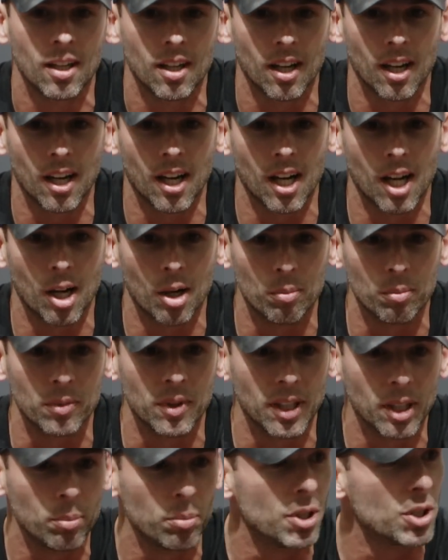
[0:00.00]

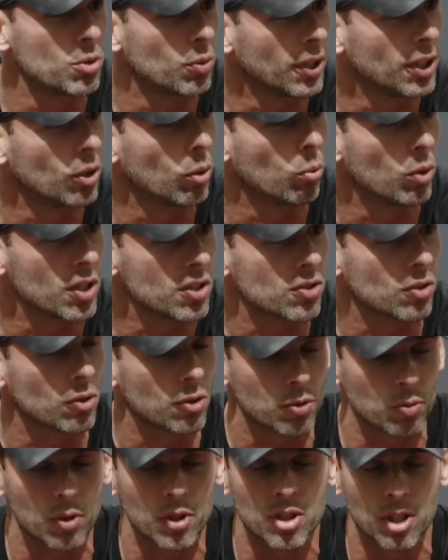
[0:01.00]
in between the
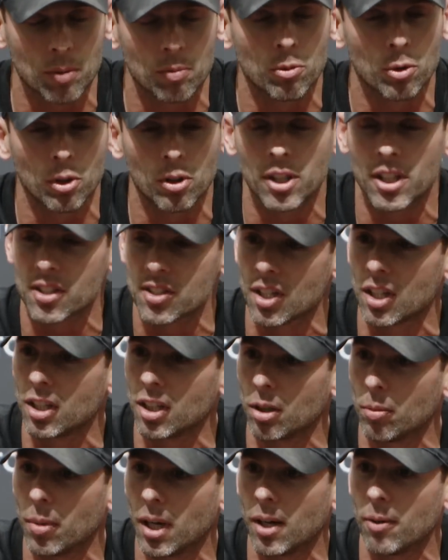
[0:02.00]
whistles, which I'm really
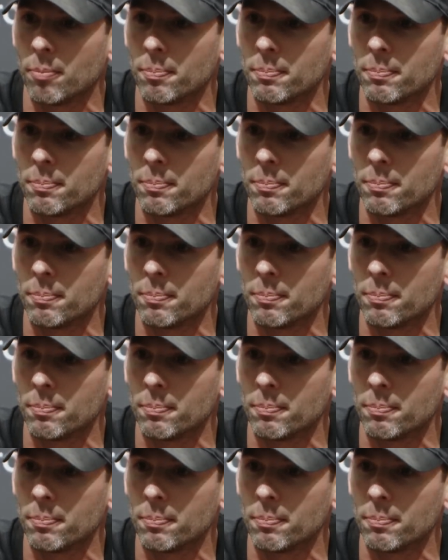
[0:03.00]
excited about.